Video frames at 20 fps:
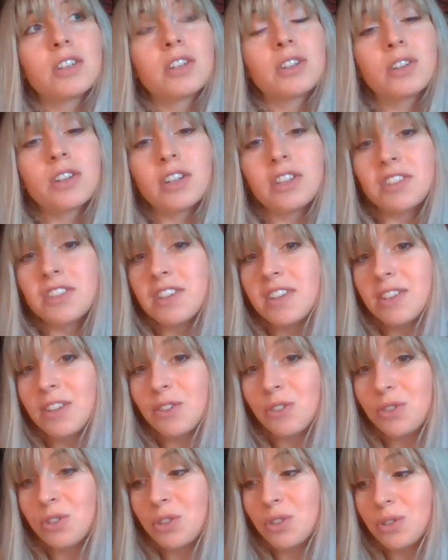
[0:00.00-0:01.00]

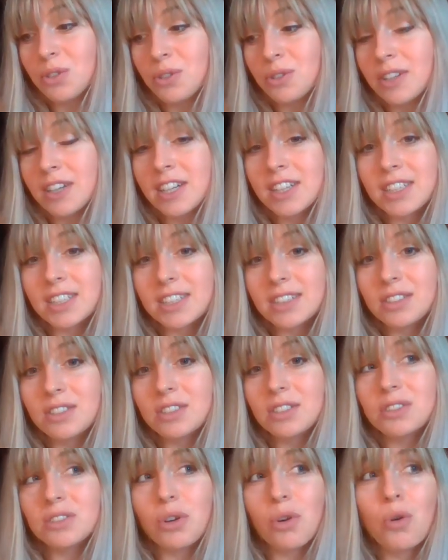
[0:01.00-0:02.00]
continue to
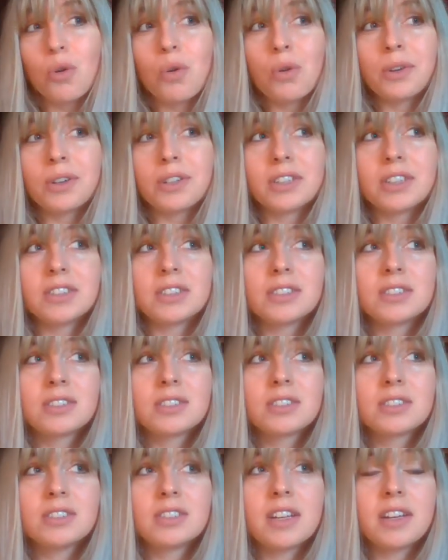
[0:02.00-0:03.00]
hurt or
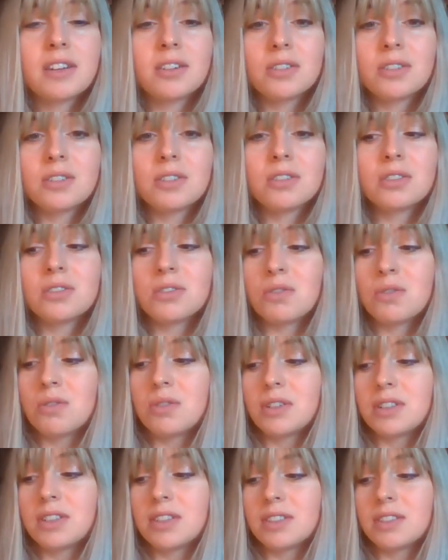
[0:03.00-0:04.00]
steal
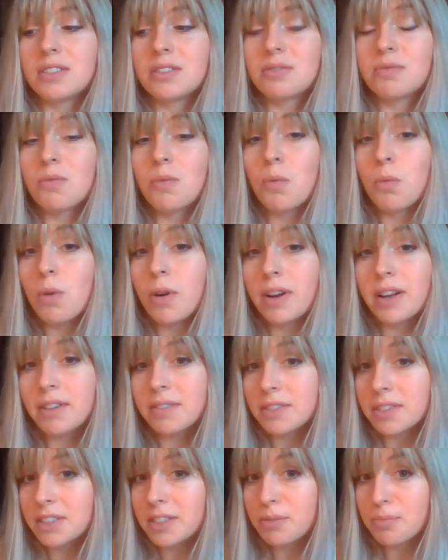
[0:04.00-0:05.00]
or
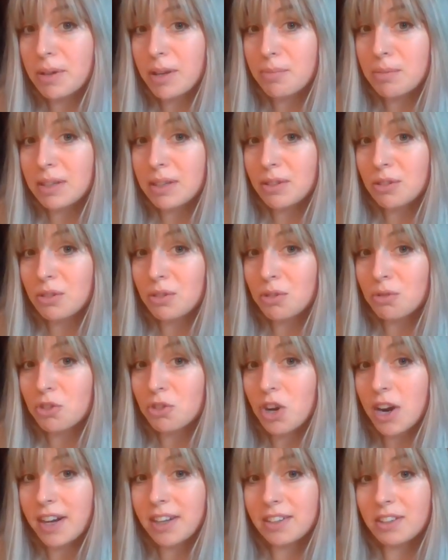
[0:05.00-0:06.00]
whatever it may be
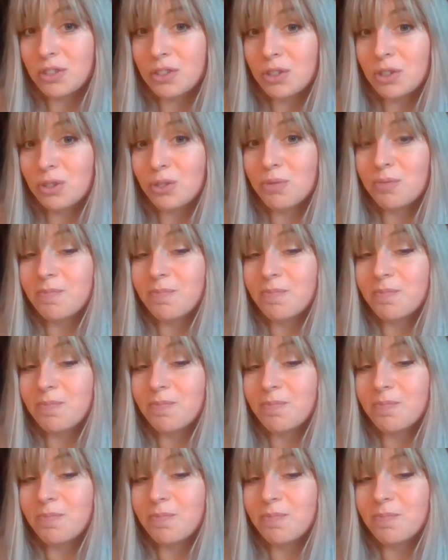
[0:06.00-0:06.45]
trying to do.